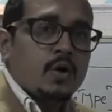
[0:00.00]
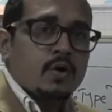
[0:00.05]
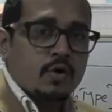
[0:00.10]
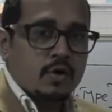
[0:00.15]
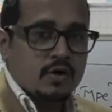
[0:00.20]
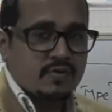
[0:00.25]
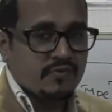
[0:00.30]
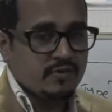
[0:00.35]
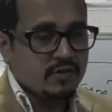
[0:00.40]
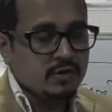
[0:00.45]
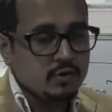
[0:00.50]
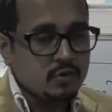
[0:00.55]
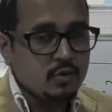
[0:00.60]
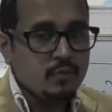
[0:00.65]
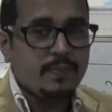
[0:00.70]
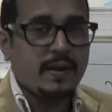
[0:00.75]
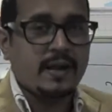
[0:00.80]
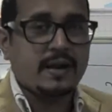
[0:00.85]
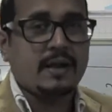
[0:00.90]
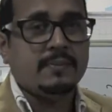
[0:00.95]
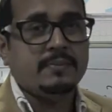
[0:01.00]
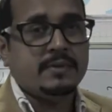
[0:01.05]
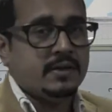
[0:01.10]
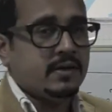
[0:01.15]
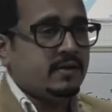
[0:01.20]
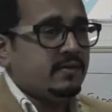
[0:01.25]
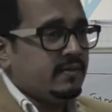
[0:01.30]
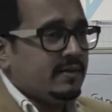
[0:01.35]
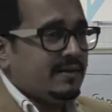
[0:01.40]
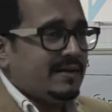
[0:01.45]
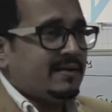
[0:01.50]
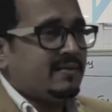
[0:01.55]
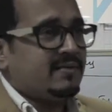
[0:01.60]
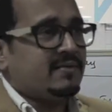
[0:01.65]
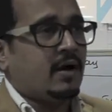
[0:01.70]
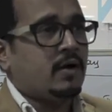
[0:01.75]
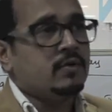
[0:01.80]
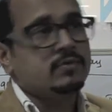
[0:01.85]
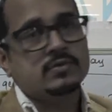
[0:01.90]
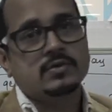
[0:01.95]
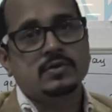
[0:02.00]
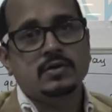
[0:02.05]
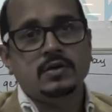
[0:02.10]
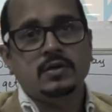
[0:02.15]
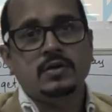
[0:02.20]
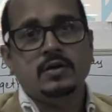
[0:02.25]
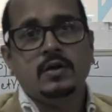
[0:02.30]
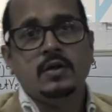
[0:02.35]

Okay, for the 2 parameters it sounds good.